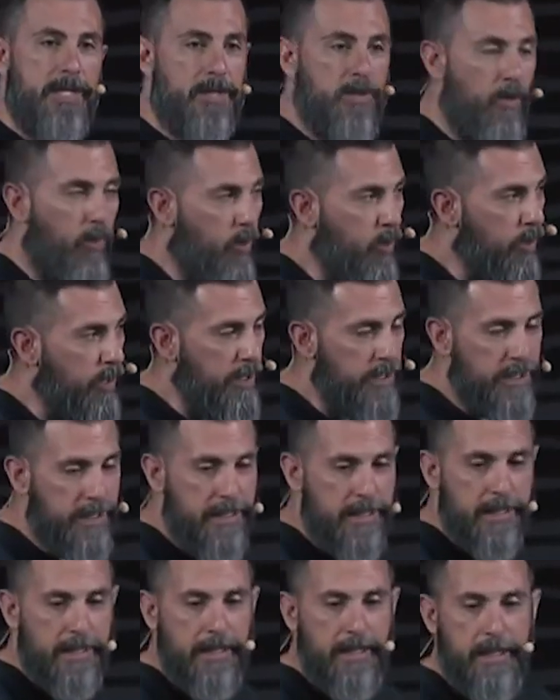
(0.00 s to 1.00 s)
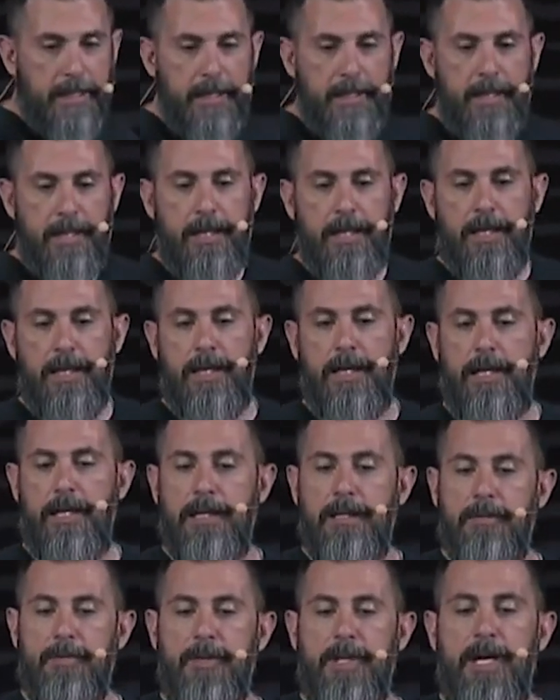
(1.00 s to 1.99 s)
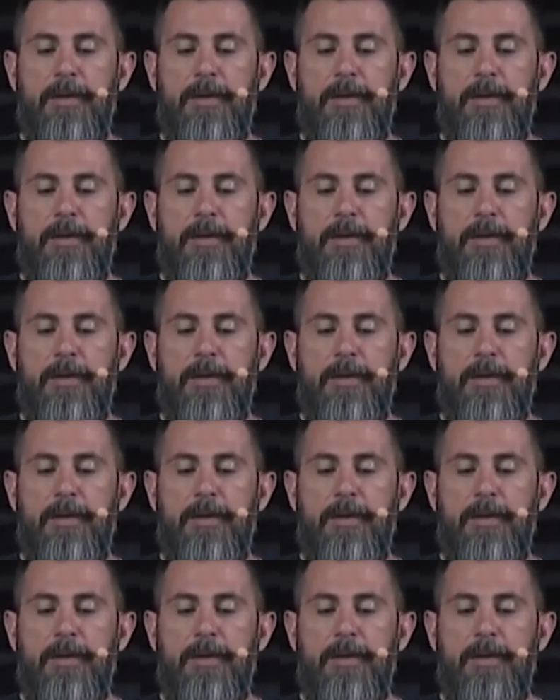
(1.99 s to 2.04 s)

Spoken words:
as ORDS. If you're